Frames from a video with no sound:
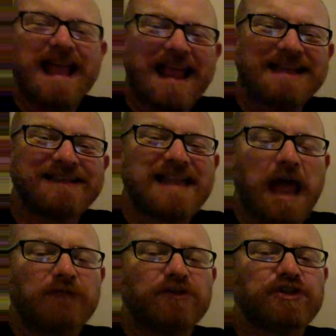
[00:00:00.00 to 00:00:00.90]
Is
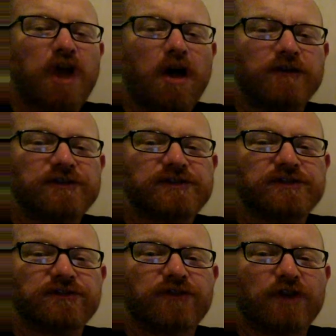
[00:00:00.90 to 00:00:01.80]
there a
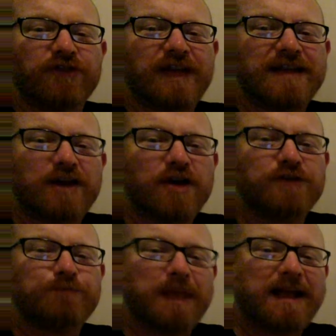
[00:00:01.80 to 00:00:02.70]
chance that they
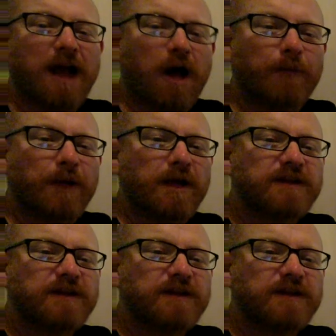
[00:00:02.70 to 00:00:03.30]
could pick up